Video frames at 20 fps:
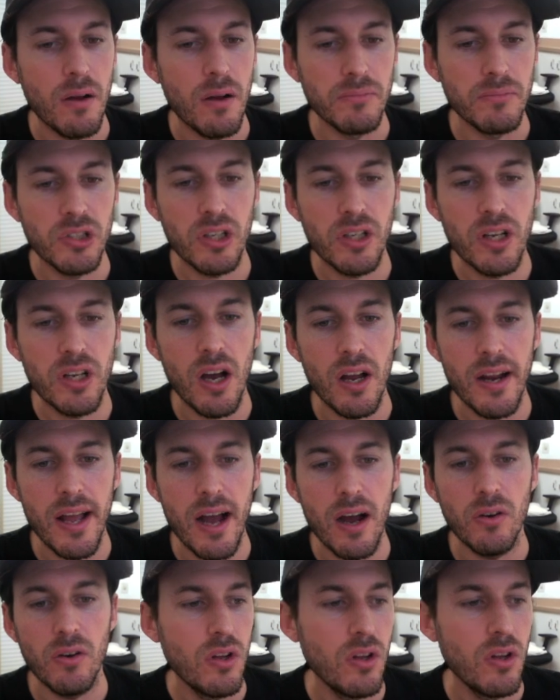to cut
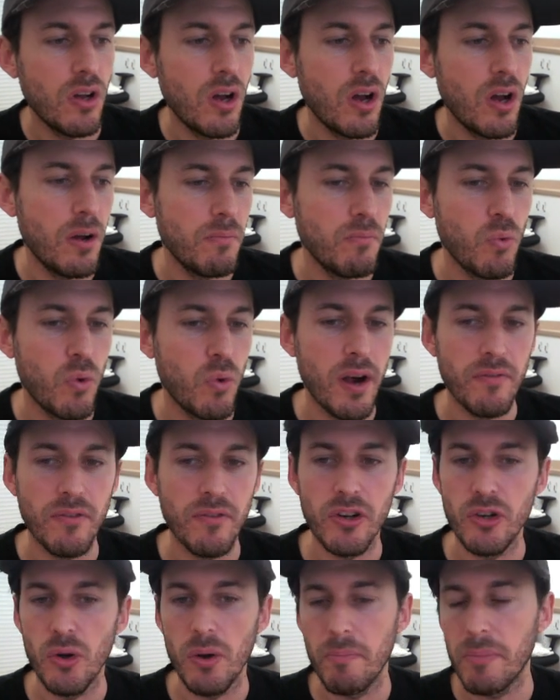out whatever
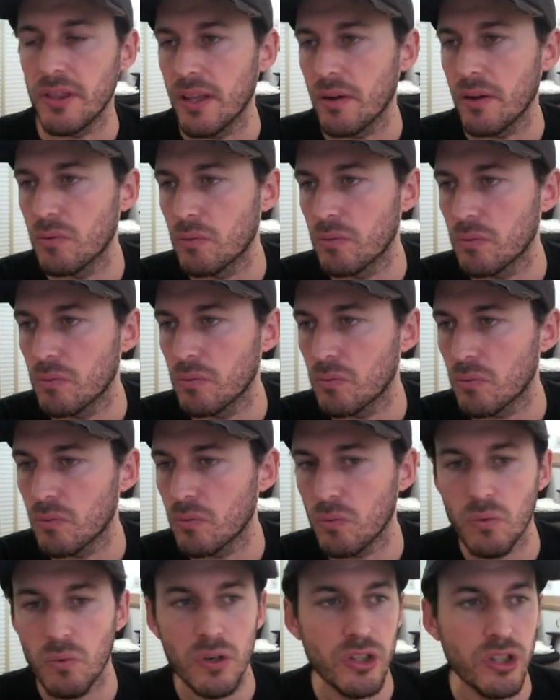you're doing. But
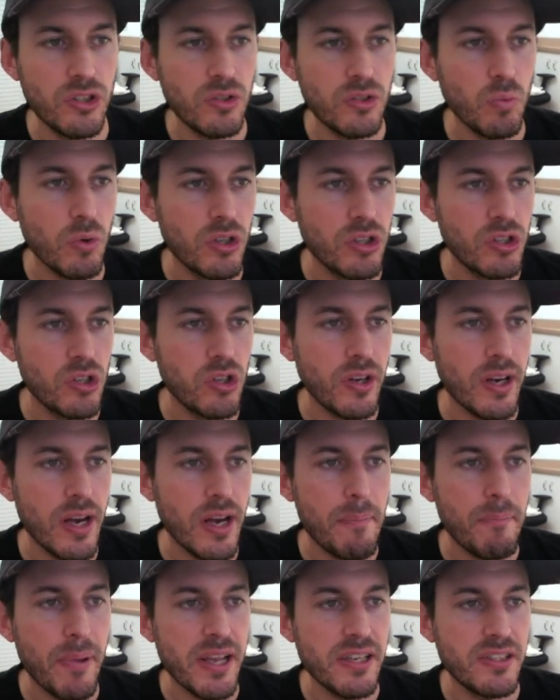we're just looking
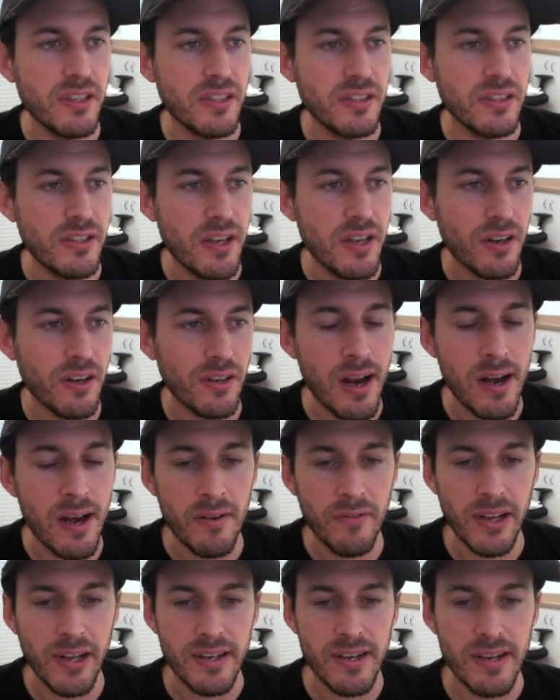at basics here, kind
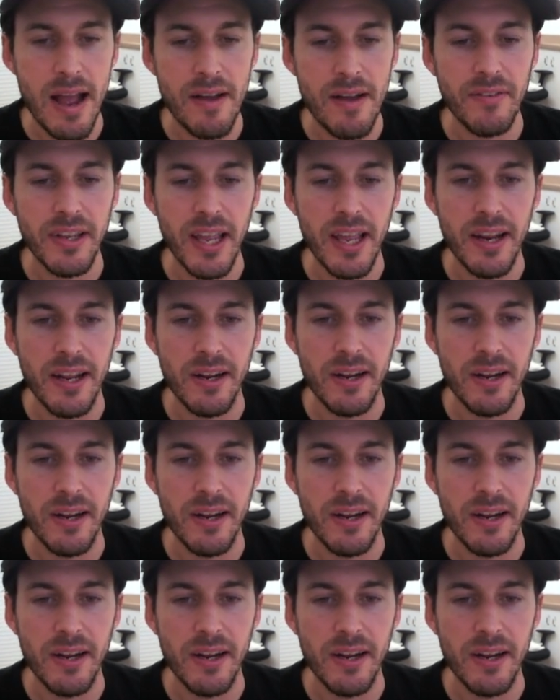of like navigating